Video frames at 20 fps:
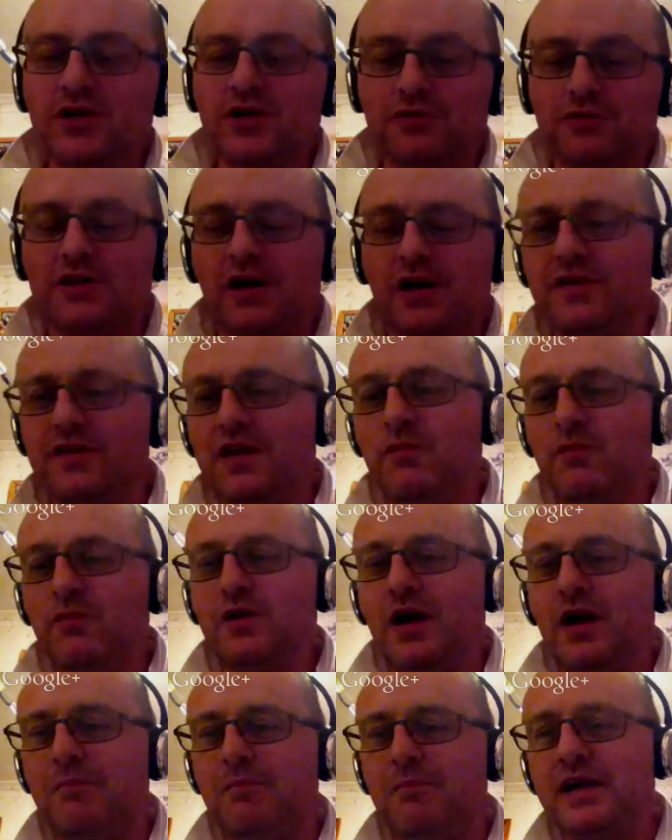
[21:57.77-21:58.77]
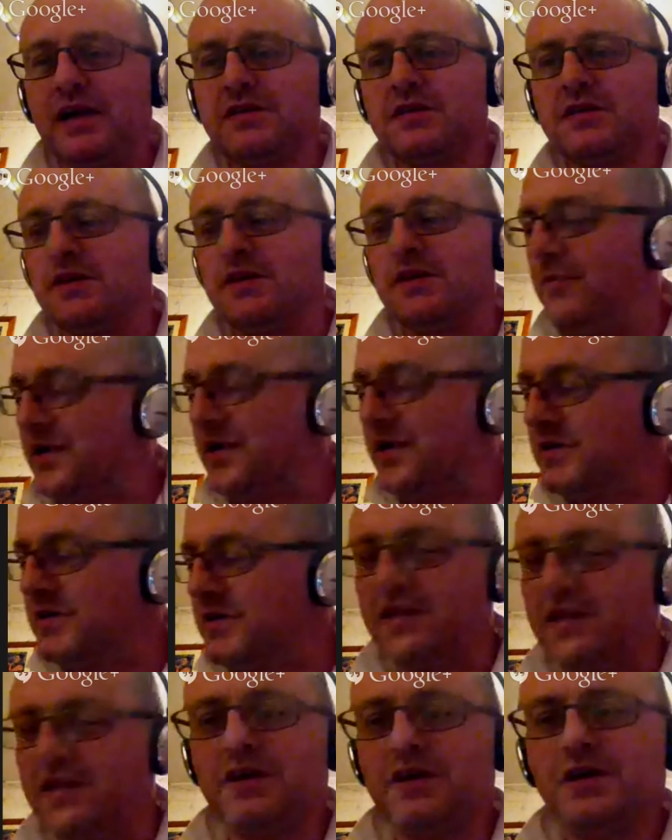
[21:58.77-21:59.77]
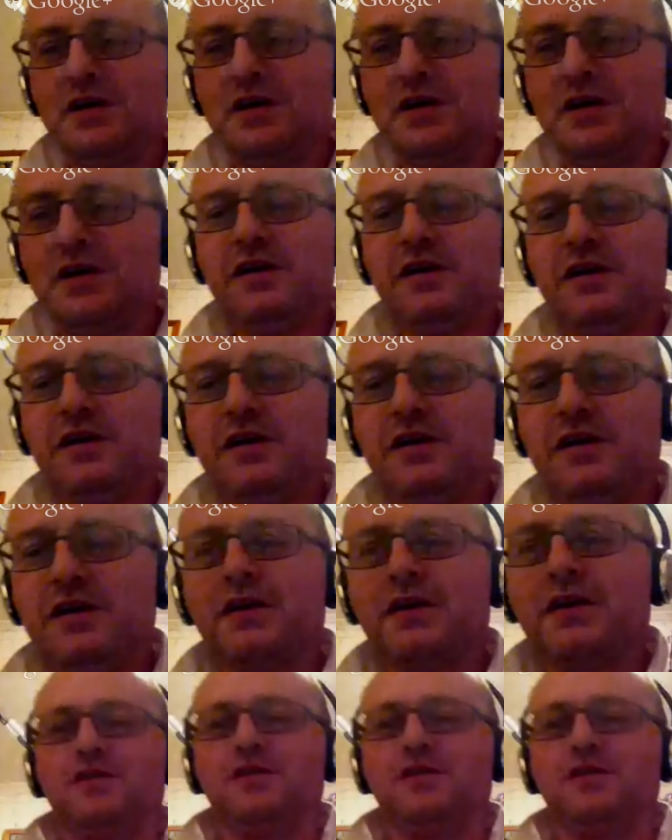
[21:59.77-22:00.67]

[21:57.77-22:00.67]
show stuff, and then we'll come back to the comments, I think, because